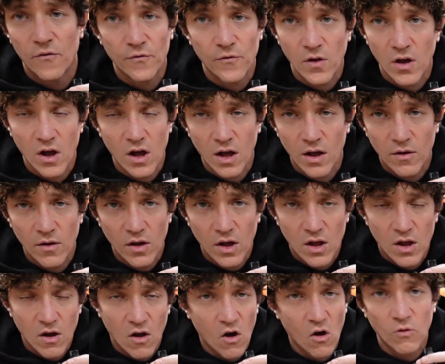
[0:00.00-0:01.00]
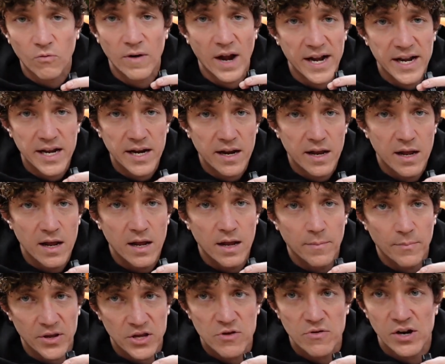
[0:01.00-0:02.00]
already,
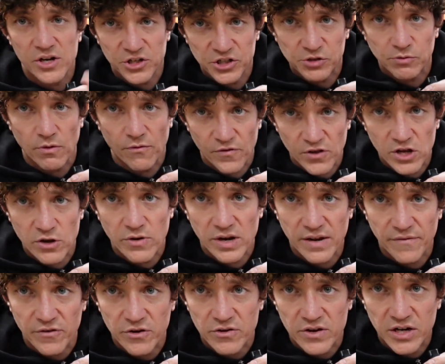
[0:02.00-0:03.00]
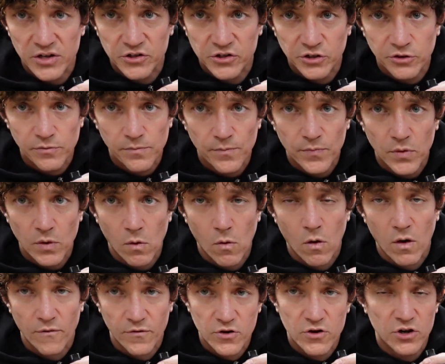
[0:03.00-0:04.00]
but you can just review it if you need to.
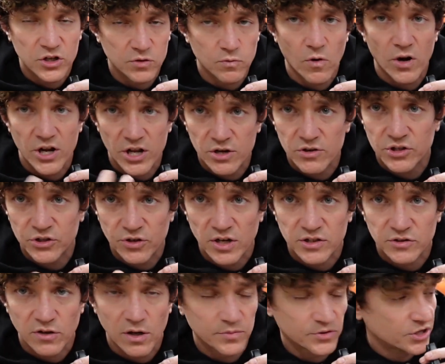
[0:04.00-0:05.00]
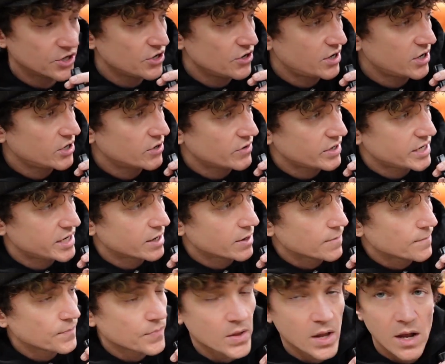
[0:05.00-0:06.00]
Or if you just want to use transcription, you can do it here.
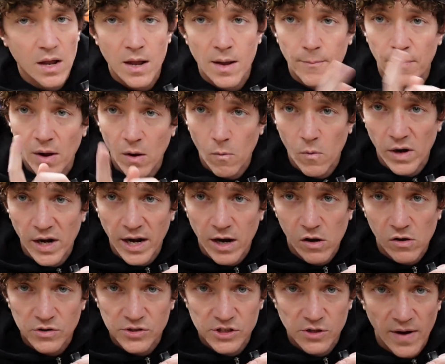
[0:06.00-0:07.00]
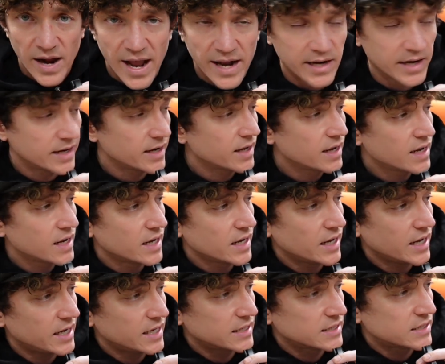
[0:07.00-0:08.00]
But what I also added
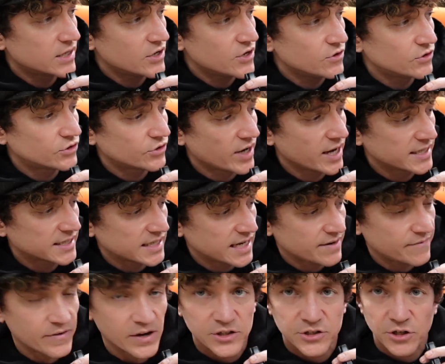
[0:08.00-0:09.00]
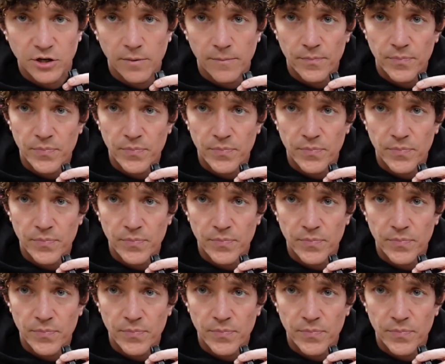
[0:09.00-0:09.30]
is the new translate feature.